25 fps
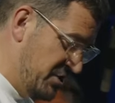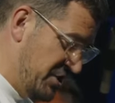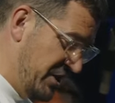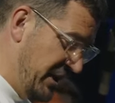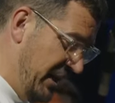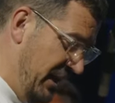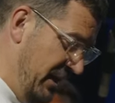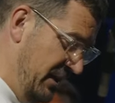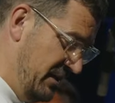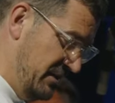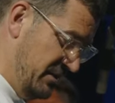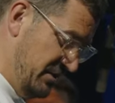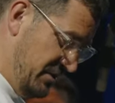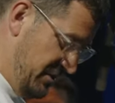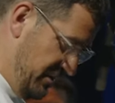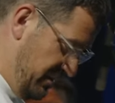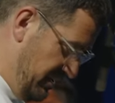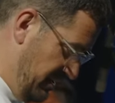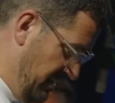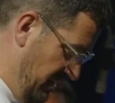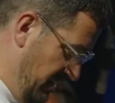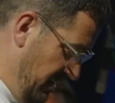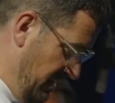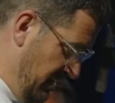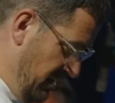
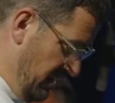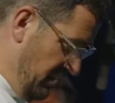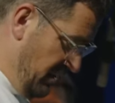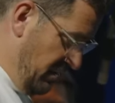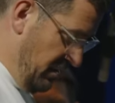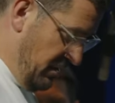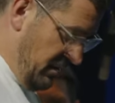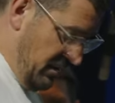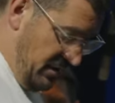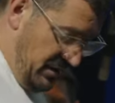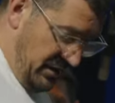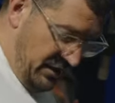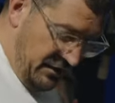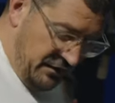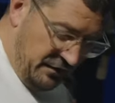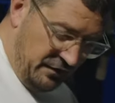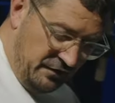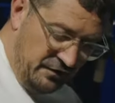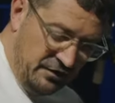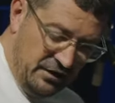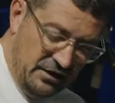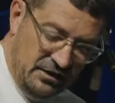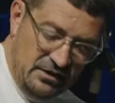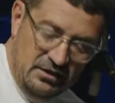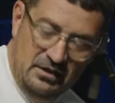changed and
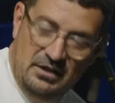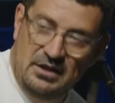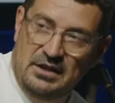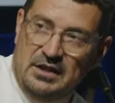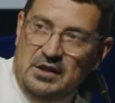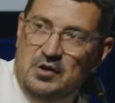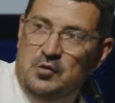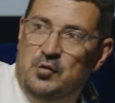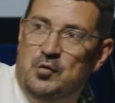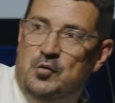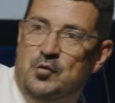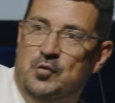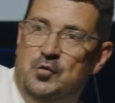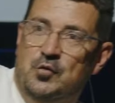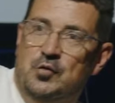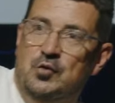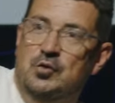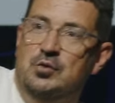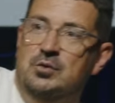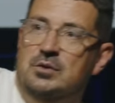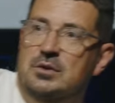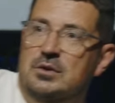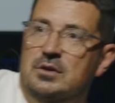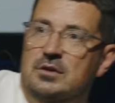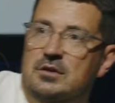suddenly
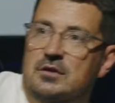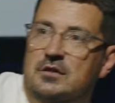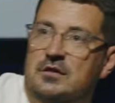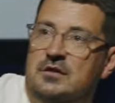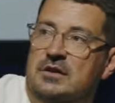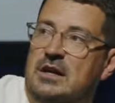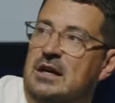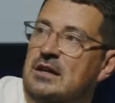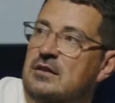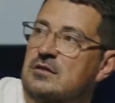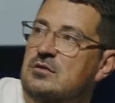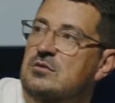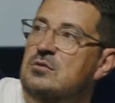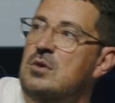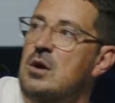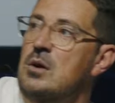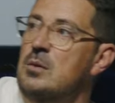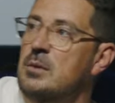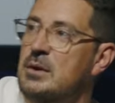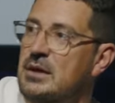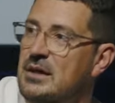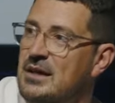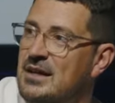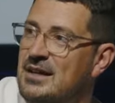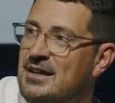fruit starts
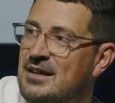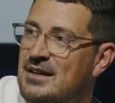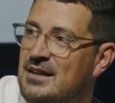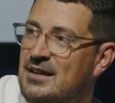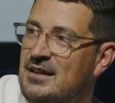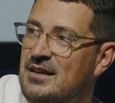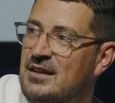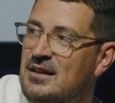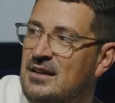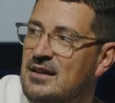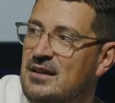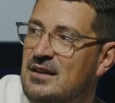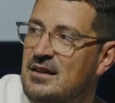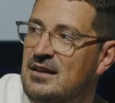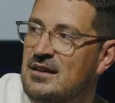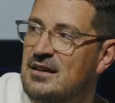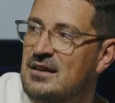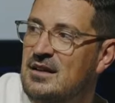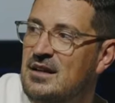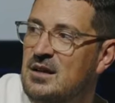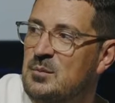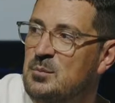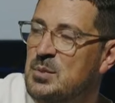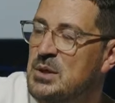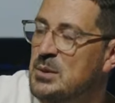growing.
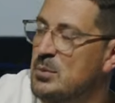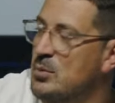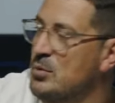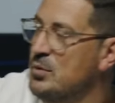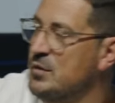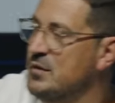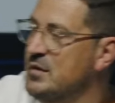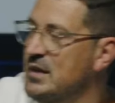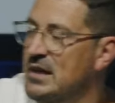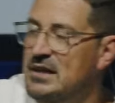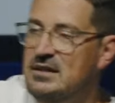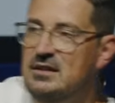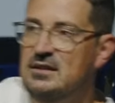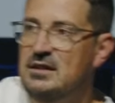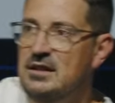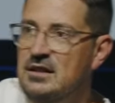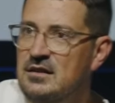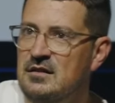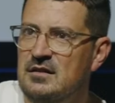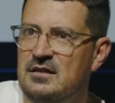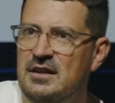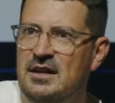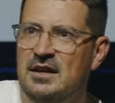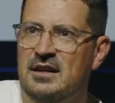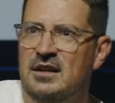And people will say
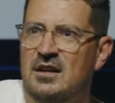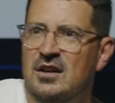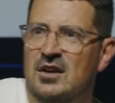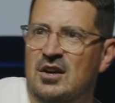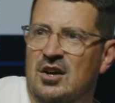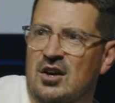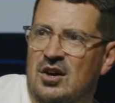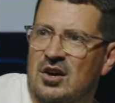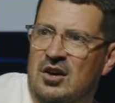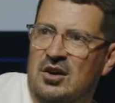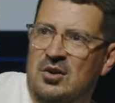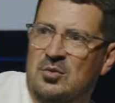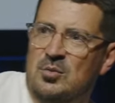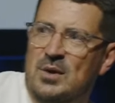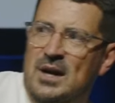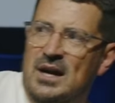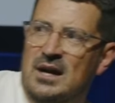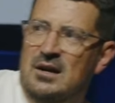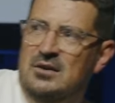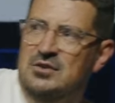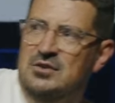things like, oh, wow,